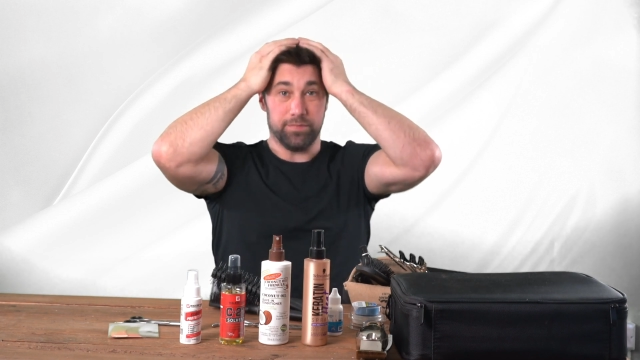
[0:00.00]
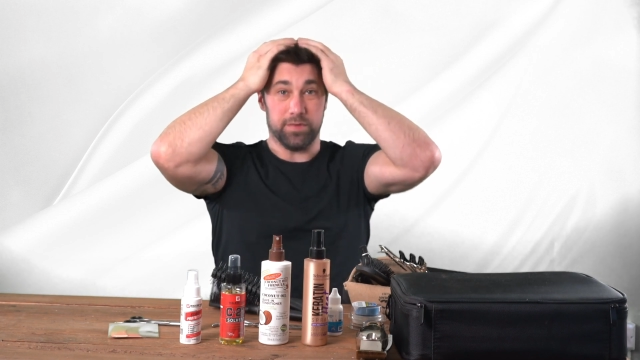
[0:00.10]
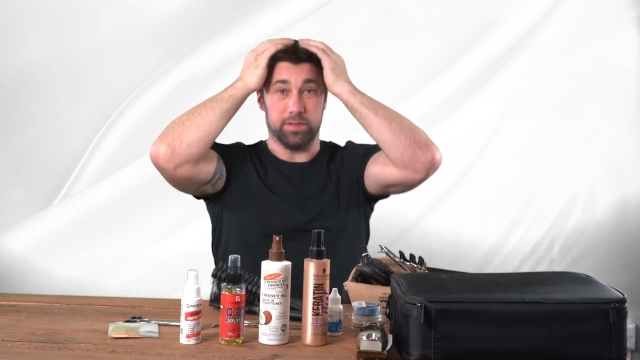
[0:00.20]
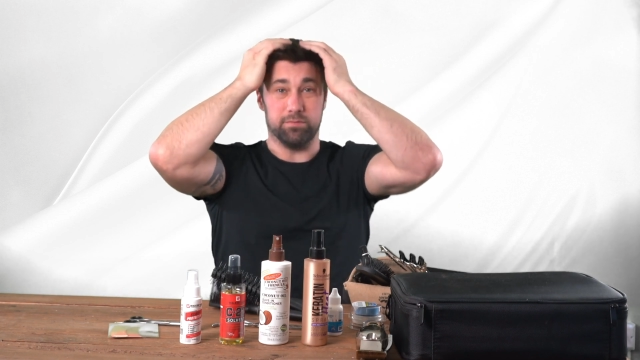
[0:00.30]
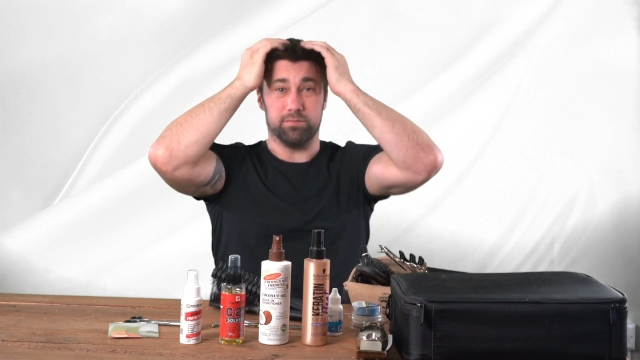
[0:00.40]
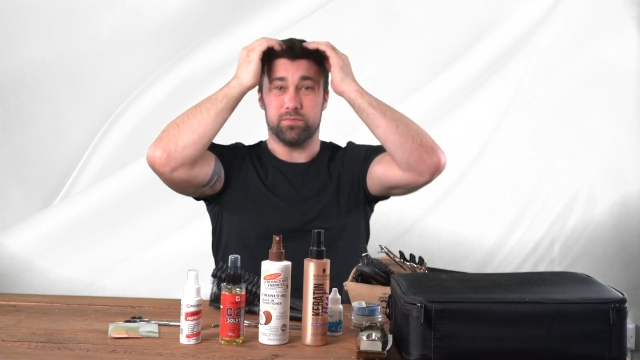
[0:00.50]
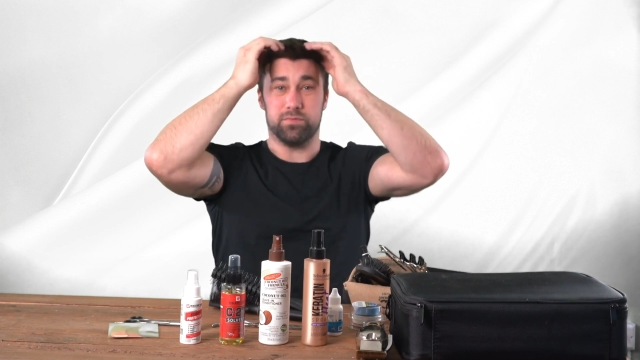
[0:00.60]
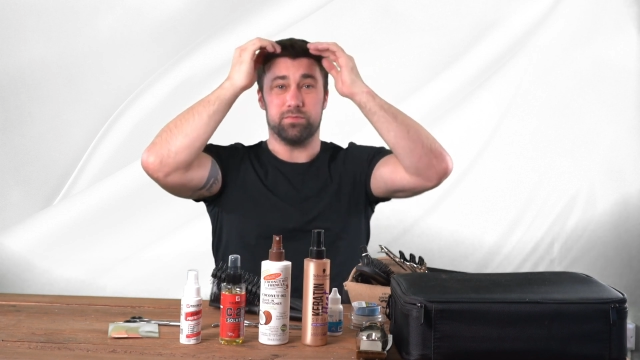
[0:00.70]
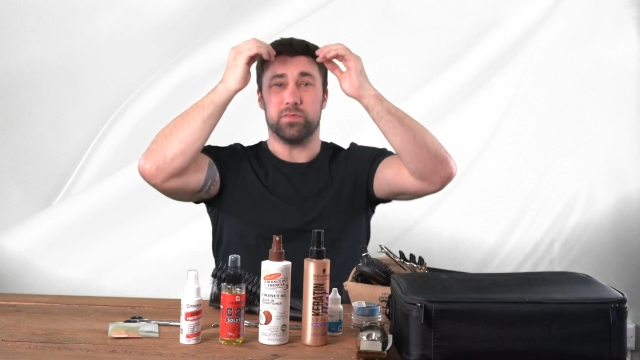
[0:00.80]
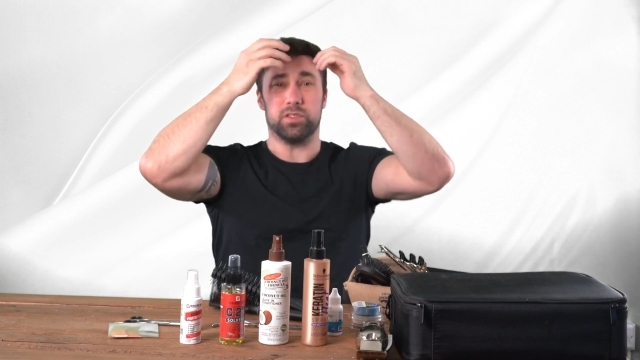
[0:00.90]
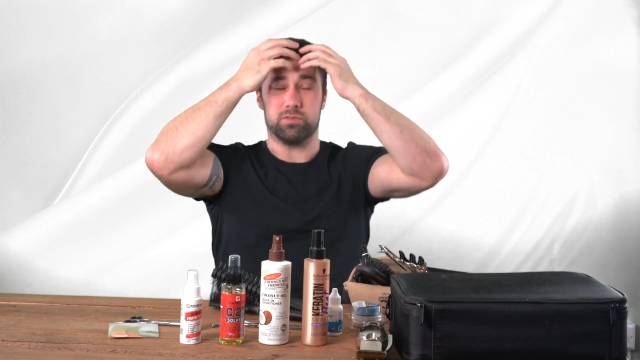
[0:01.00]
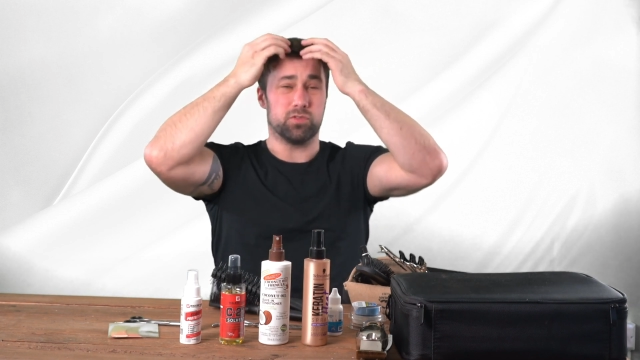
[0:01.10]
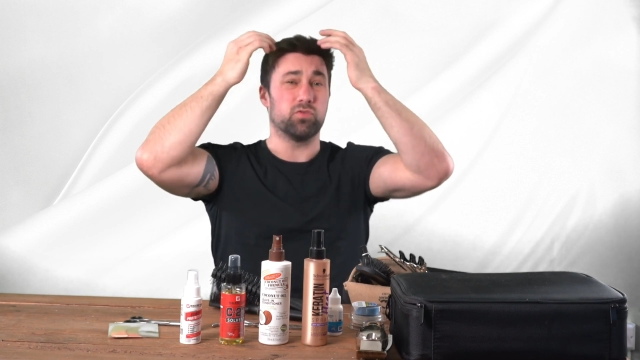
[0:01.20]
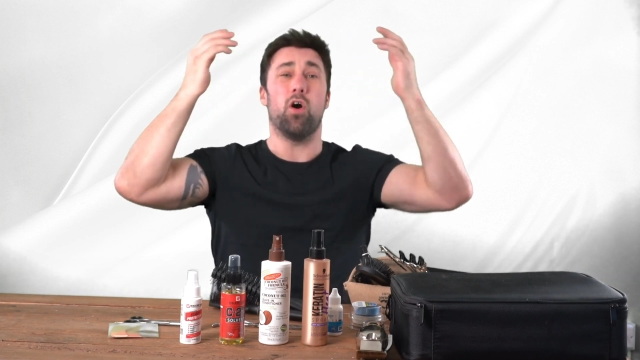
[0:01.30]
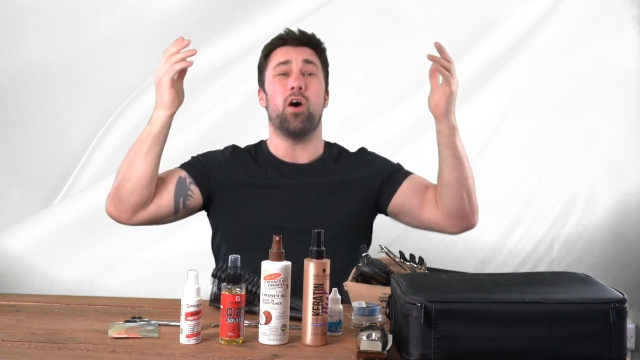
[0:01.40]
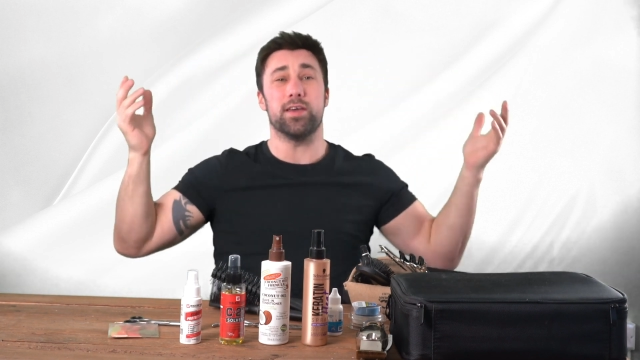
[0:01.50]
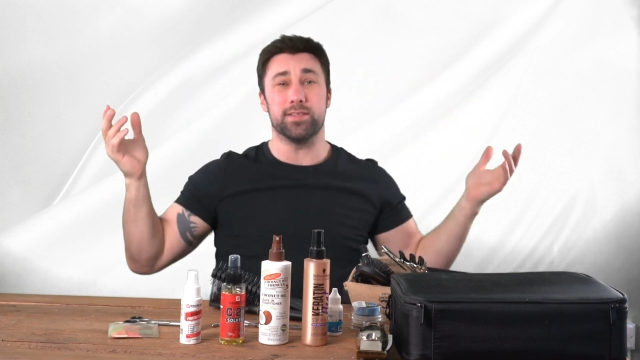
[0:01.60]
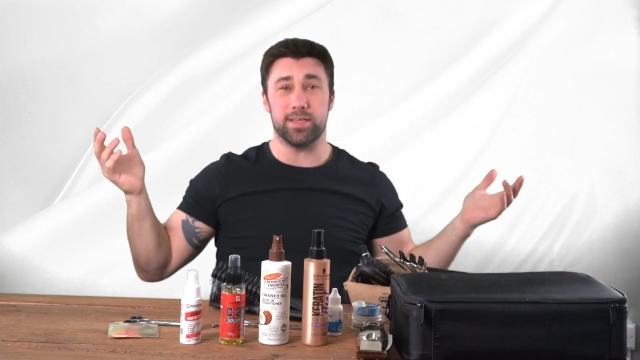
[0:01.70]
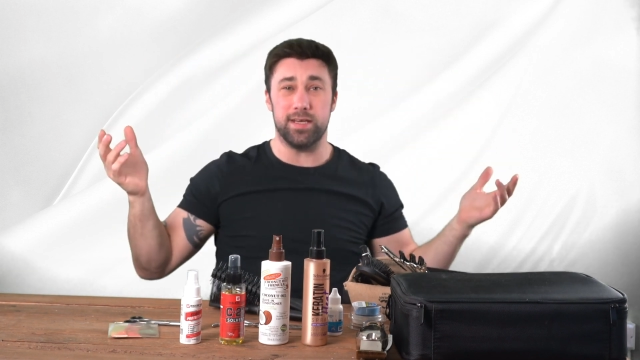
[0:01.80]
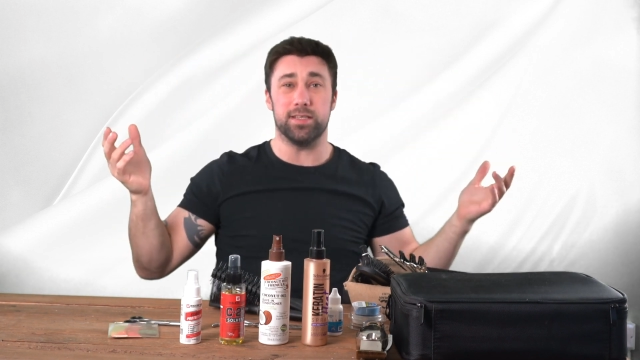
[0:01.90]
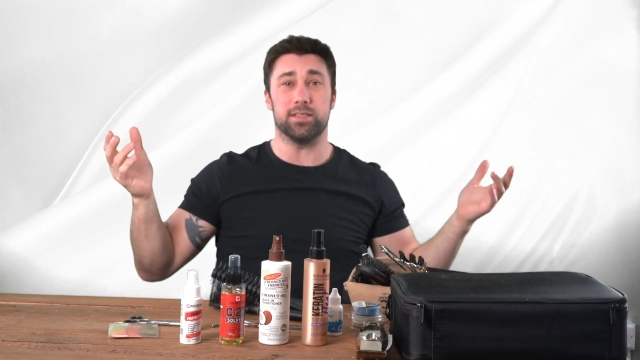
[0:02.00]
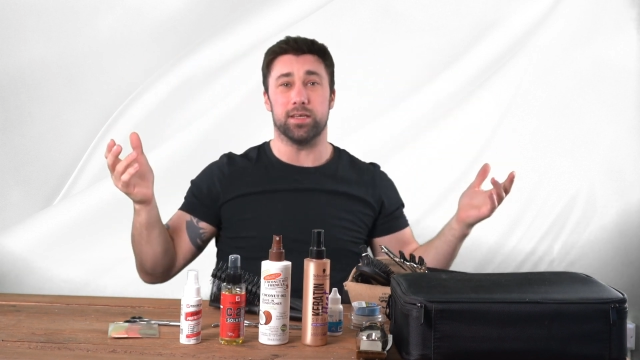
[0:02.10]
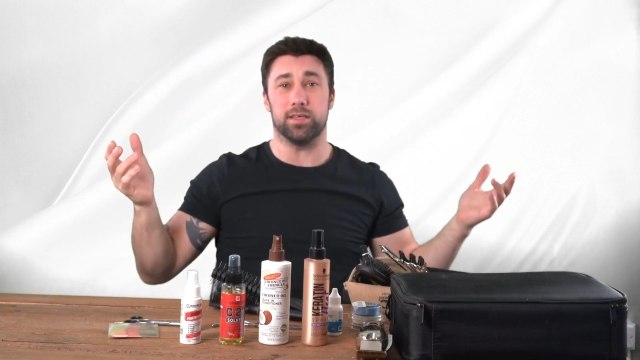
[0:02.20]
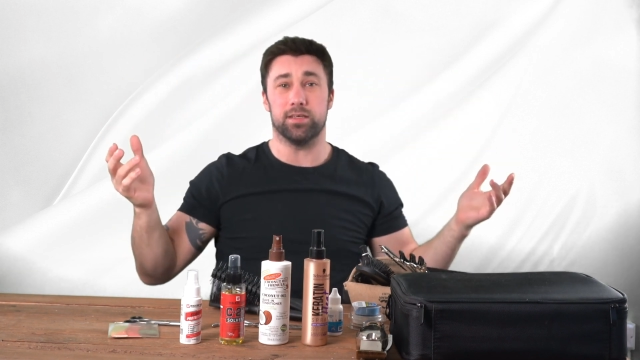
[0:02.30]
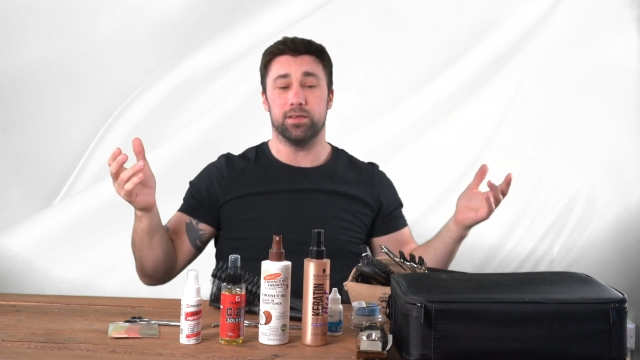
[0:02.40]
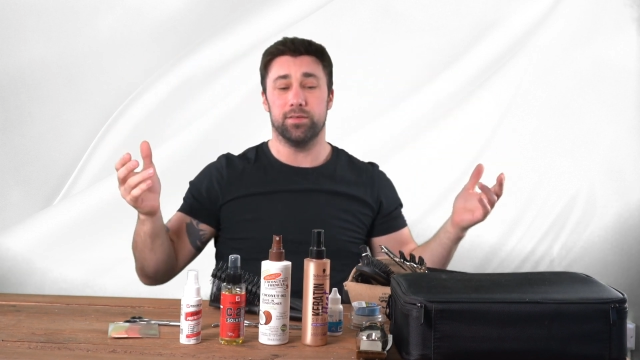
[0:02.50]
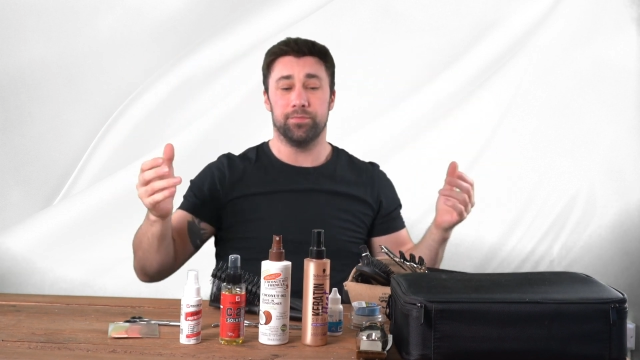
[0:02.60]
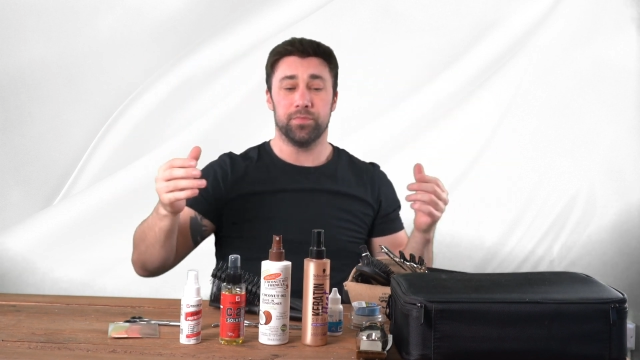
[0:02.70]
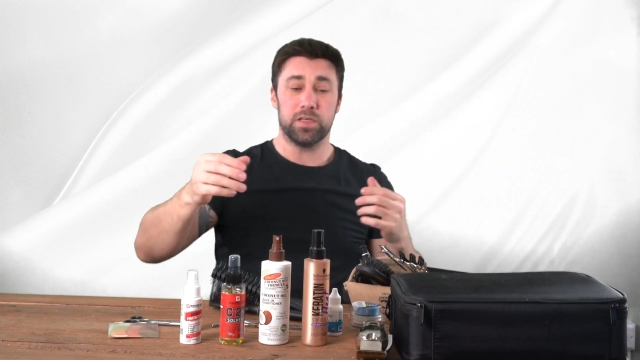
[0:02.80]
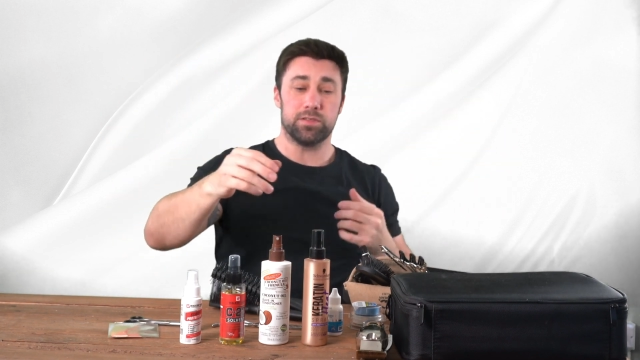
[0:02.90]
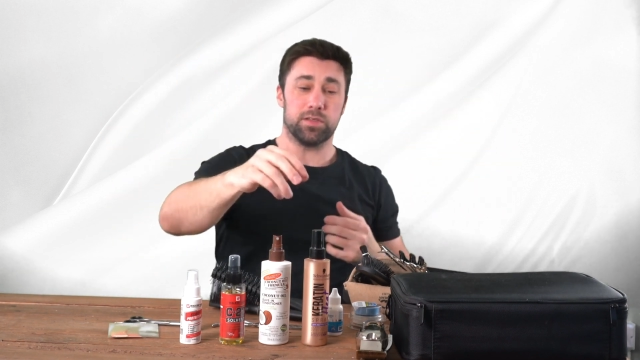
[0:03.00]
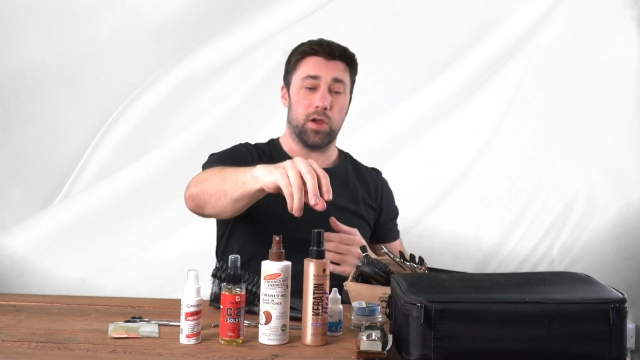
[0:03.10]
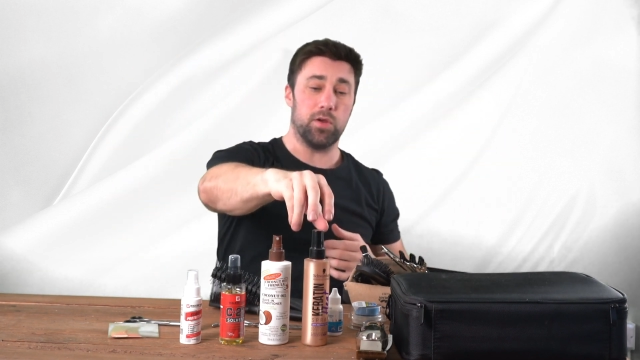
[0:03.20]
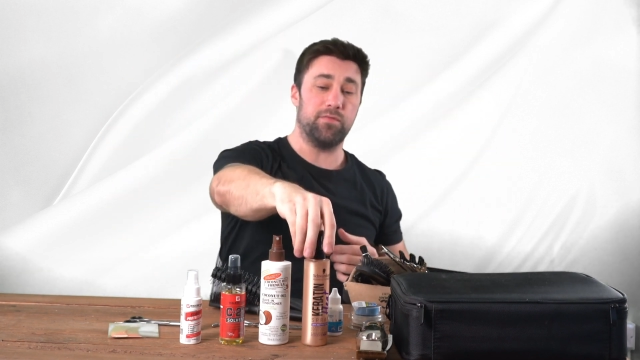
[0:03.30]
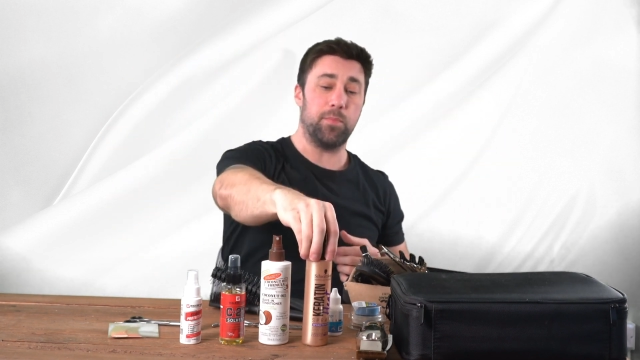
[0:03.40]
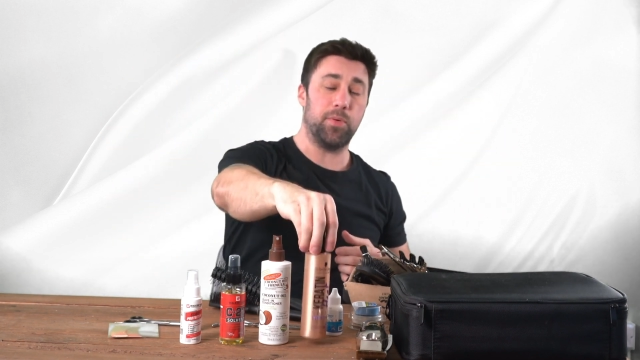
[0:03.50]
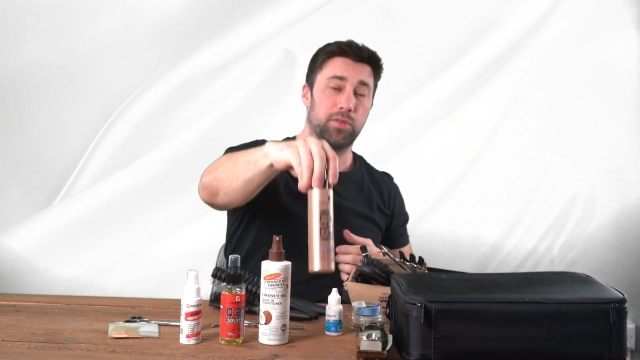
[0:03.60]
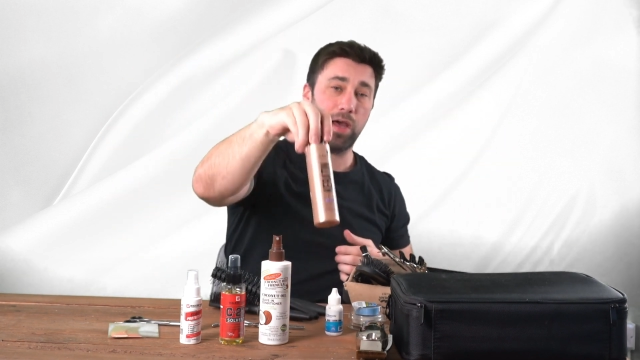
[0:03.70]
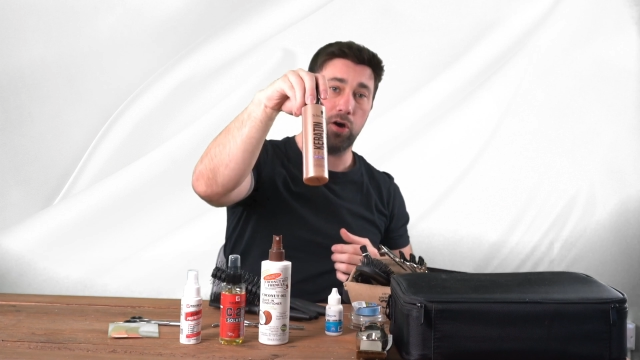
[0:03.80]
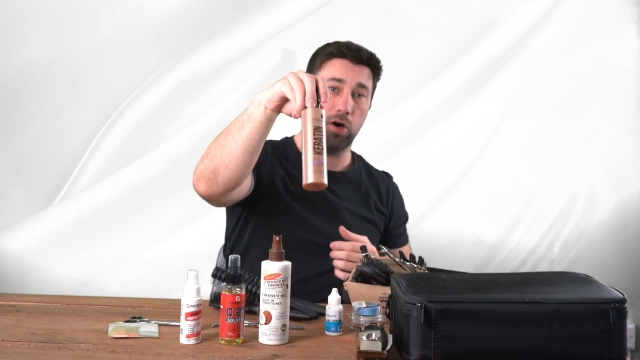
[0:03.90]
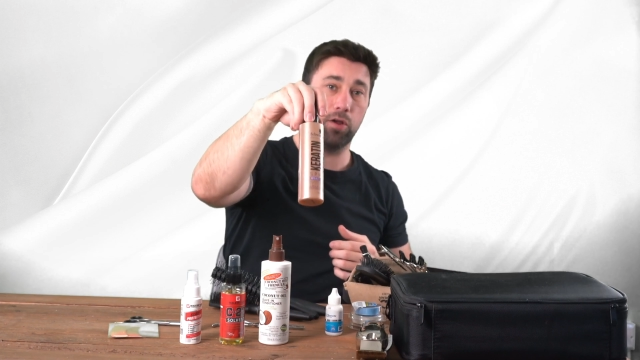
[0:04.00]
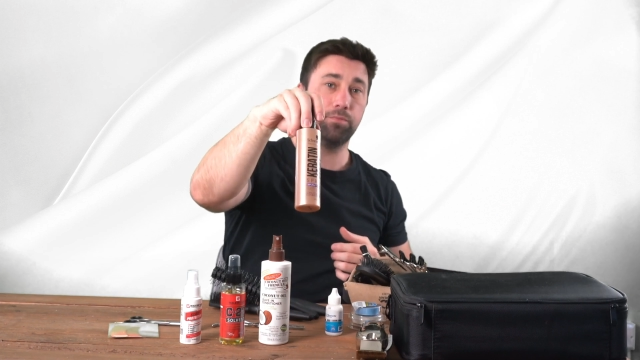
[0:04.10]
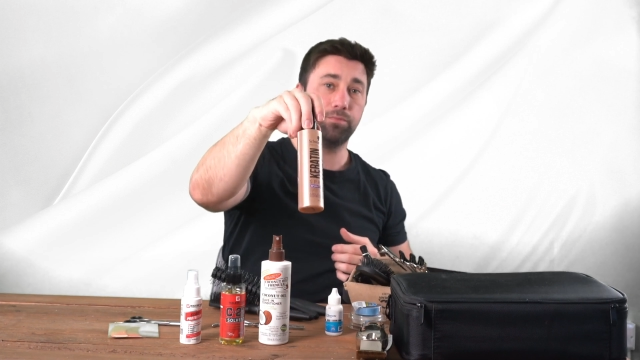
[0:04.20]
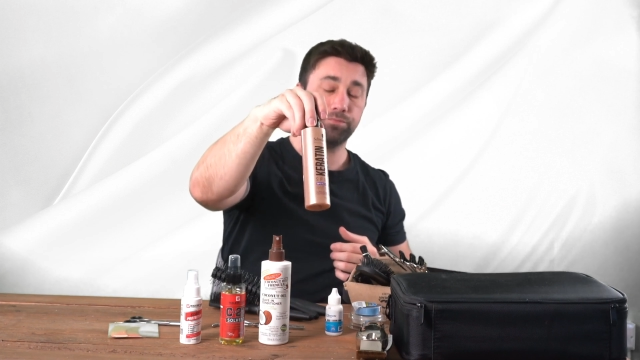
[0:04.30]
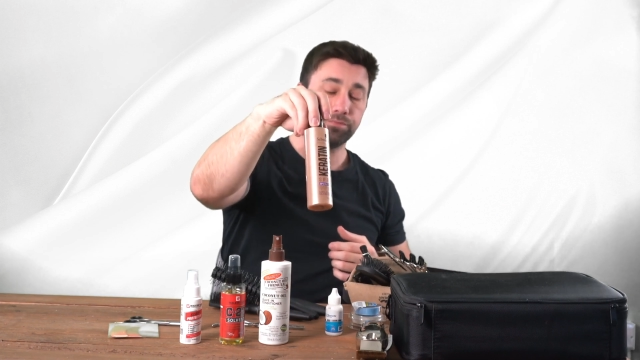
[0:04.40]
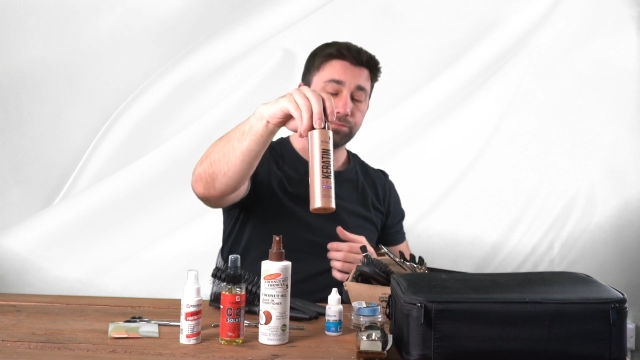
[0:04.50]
and just dry as anything. So if you put that on